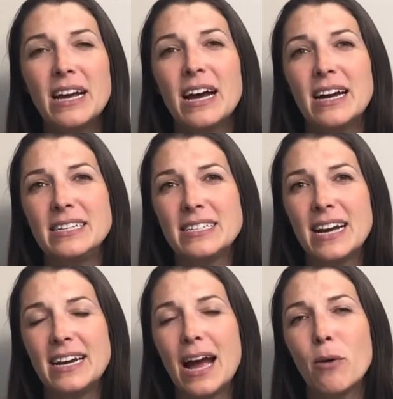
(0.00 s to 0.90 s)
I
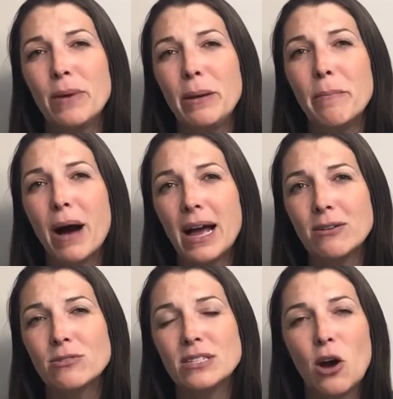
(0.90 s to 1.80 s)
decide how many
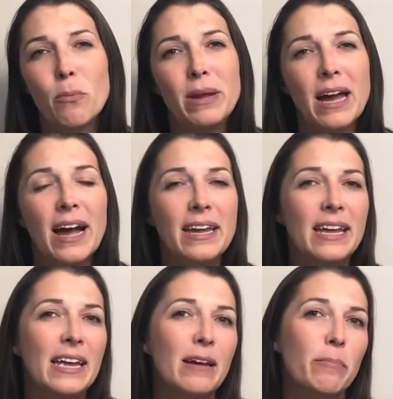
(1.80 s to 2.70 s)
miles I'll be
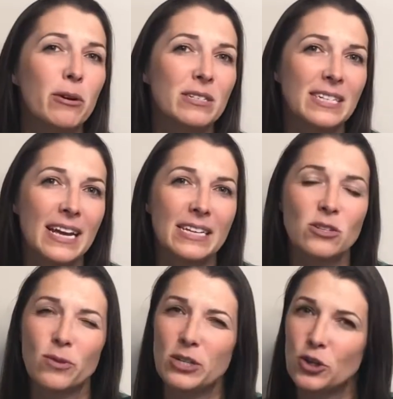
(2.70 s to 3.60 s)
hiking per day. So
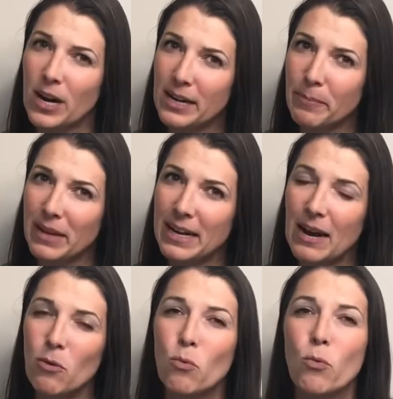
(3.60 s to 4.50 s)
I try to plan
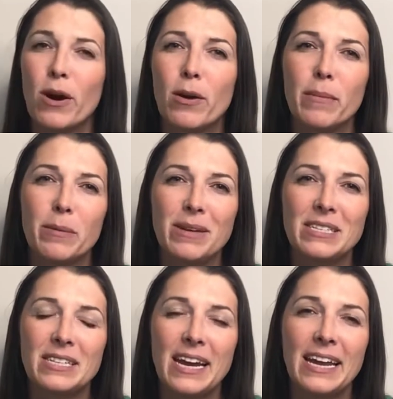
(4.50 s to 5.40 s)
out where I'm going to be
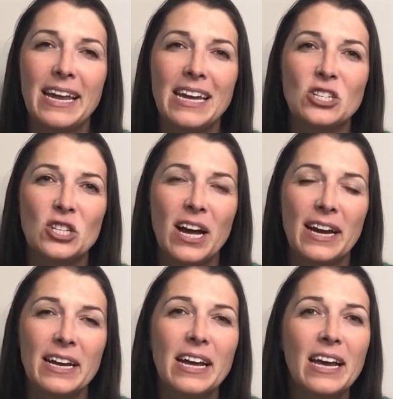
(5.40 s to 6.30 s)
staying each
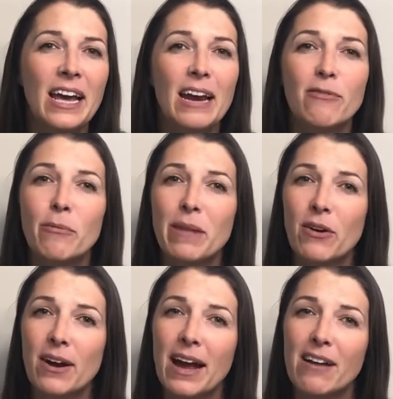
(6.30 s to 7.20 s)
night. And from there,
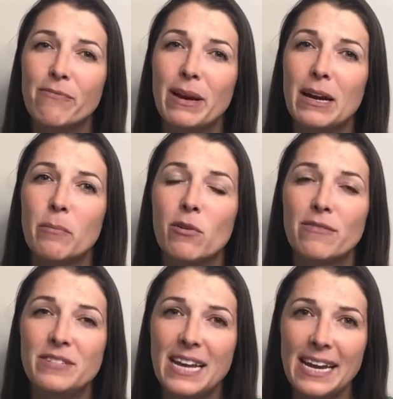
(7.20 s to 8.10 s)
I have my number of
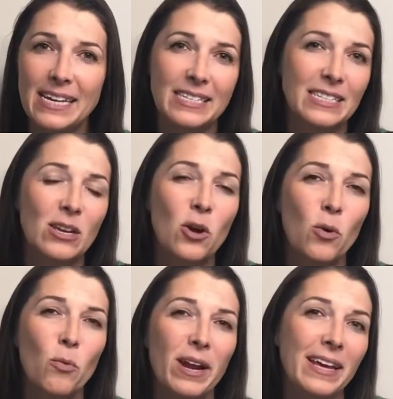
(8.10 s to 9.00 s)
days.
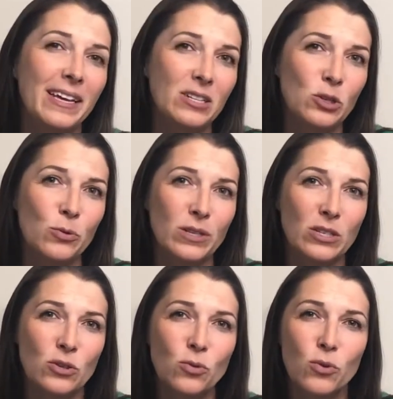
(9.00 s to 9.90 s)
When I get to a
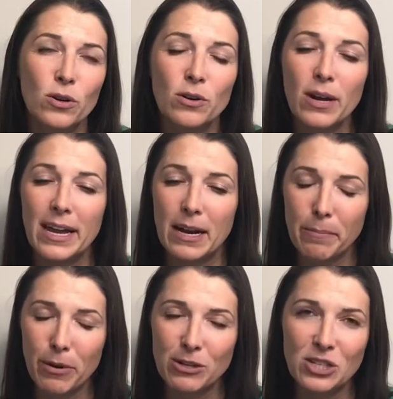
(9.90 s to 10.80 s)
store and I'm
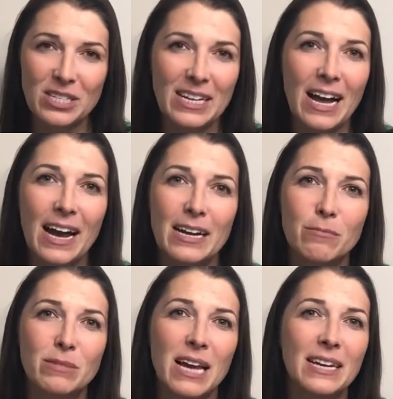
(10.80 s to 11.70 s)
purchasing
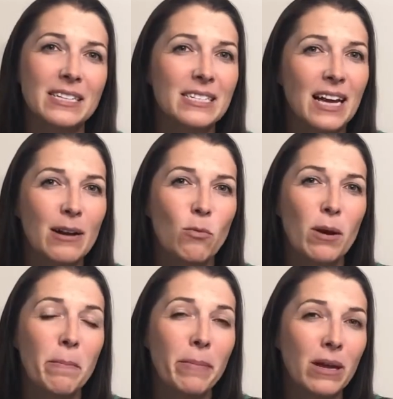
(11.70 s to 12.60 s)
items, I decide what
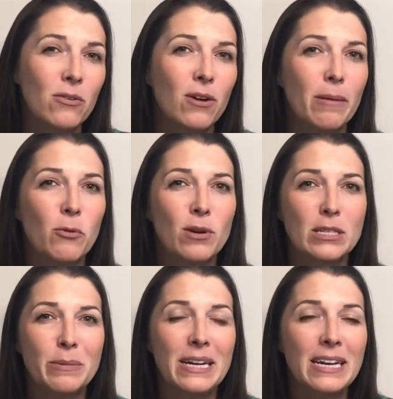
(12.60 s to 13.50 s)
meal I'm going to
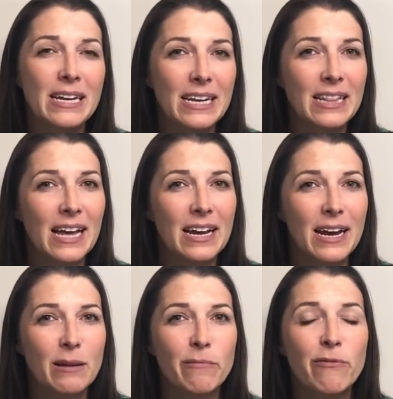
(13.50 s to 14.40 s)
be eating that
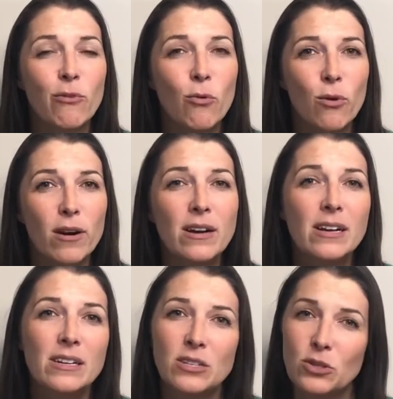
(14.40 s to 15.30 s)
item for.
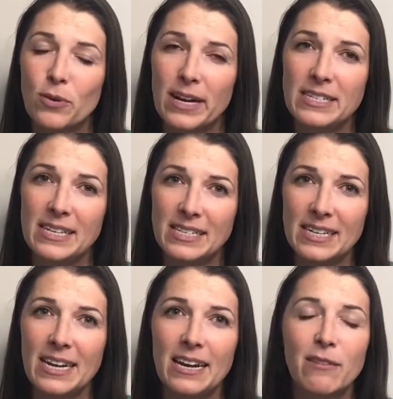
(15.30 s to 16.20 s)
So I
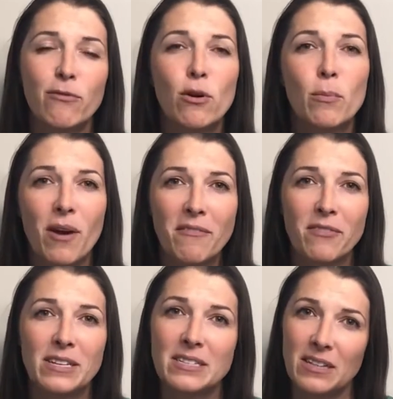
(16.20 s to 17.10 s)
designate it for
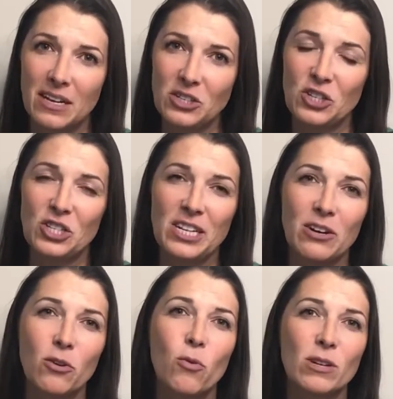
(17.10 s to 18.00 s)
breakfast, lunch, dinner,
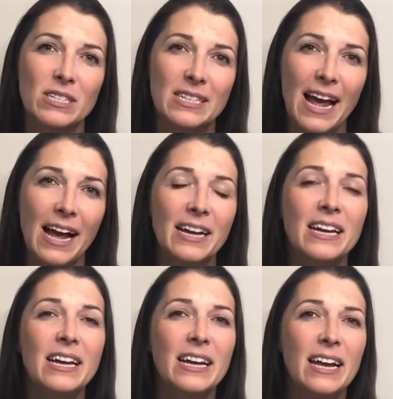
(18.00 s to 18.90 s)
or snack.
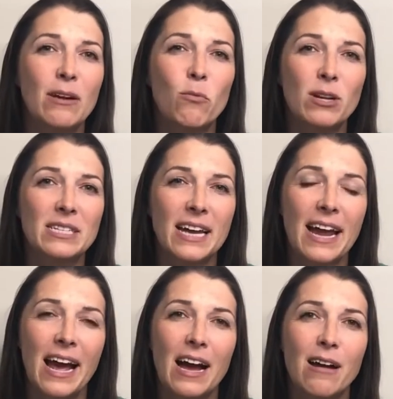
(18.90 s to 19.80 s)
And once I
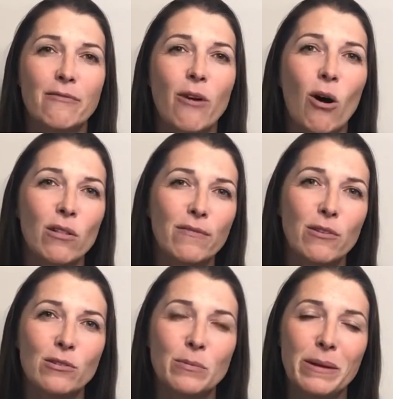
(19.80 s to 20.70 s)
have all of
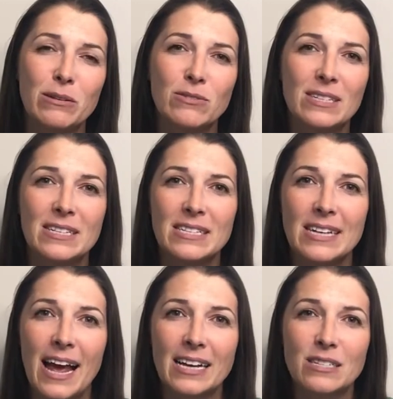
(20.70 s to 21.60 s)
those meals and
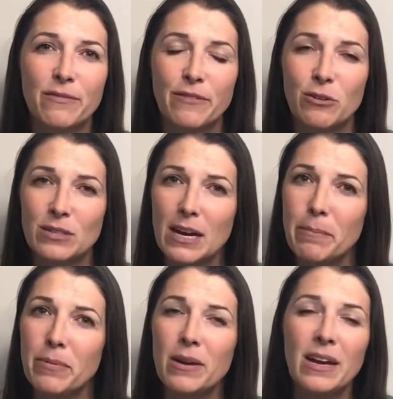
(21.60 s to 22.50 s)
snacks filled up,
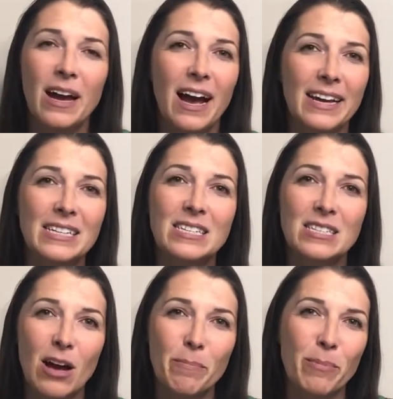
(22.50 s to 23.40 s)
I can
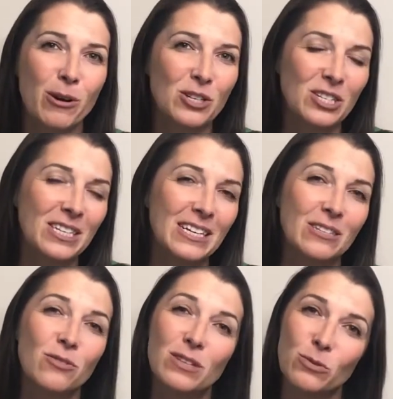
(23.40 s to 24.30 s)
stop purchasing.
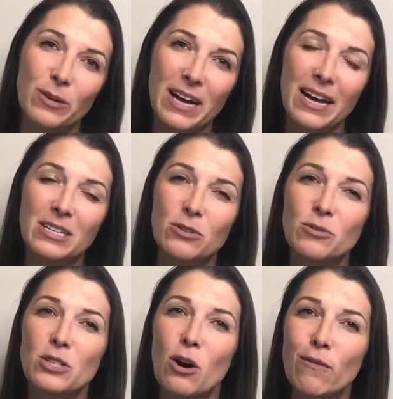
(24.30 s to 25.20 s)
So this way I don't
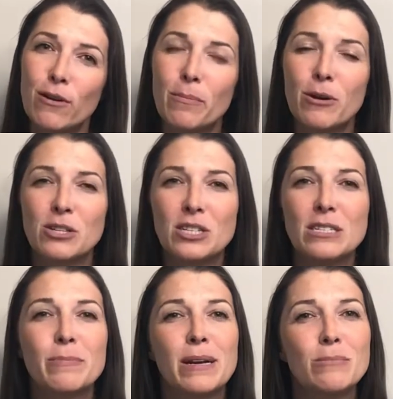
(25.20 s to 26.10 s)
over purchase,
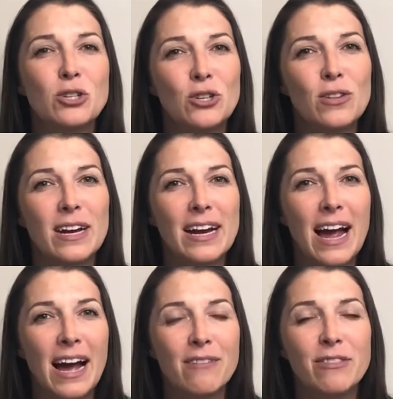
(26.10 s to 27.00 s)
but I'm sure that I
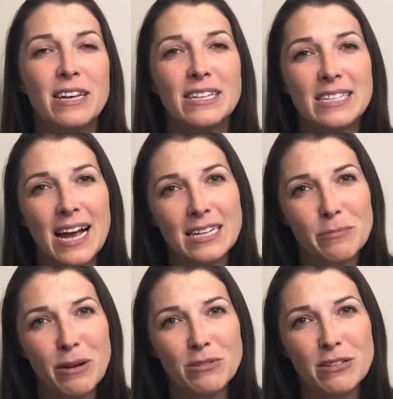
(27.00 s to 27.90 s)
have the exact
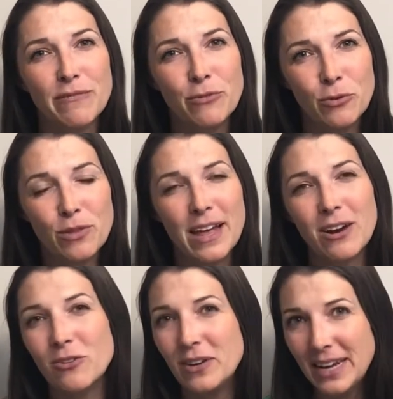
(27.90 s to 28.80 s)
amount of food that
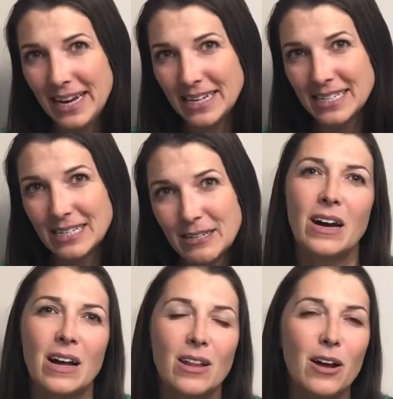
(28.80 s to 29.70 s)
I'll need.
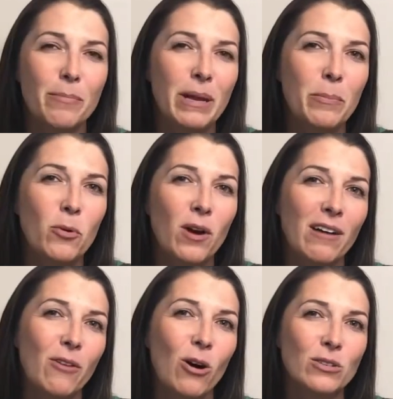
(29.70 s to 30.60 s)
A lot of people have
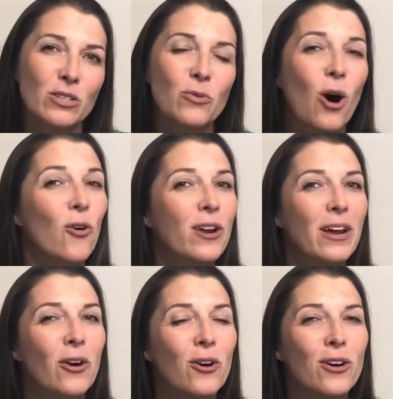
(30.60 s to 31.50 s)
also already
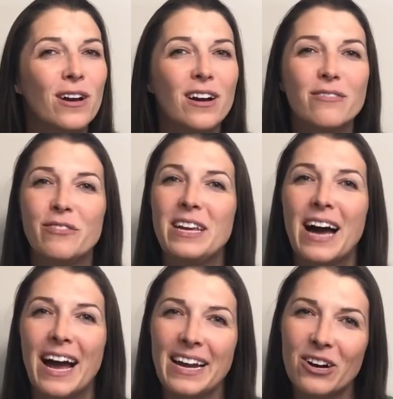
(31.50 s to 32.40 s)
heard of the
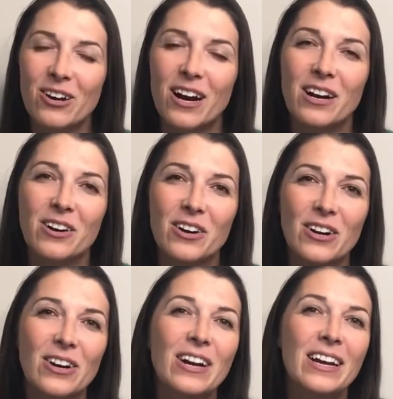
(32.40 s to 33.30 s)
hiker hunger.